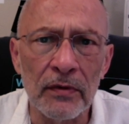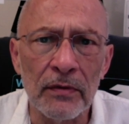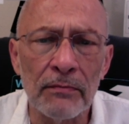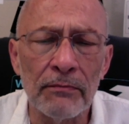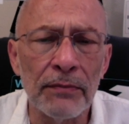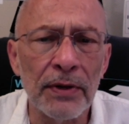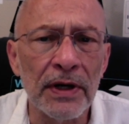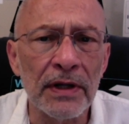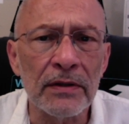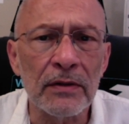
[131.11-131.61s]

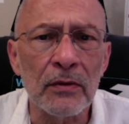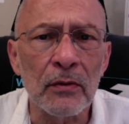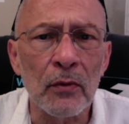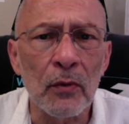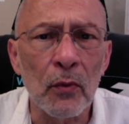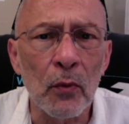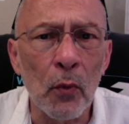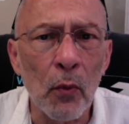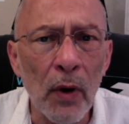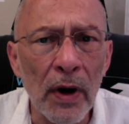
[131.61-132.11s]
but
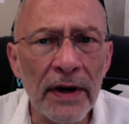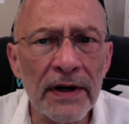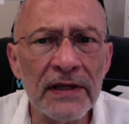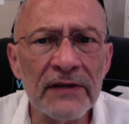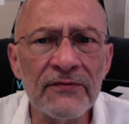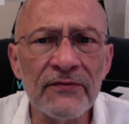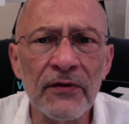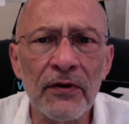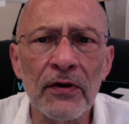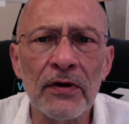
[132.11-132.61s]
one
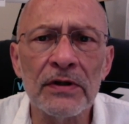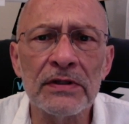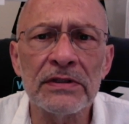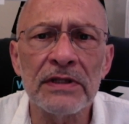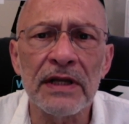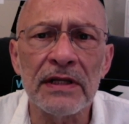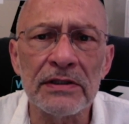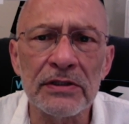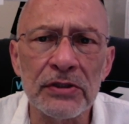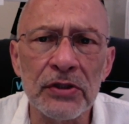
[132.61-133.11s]
is first,
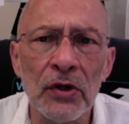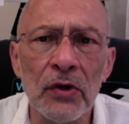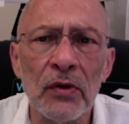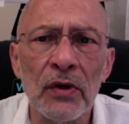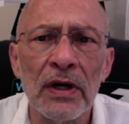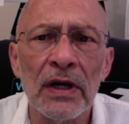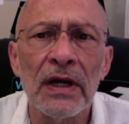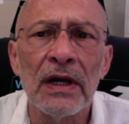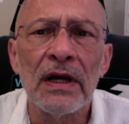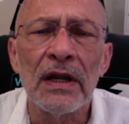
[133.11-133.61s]
and so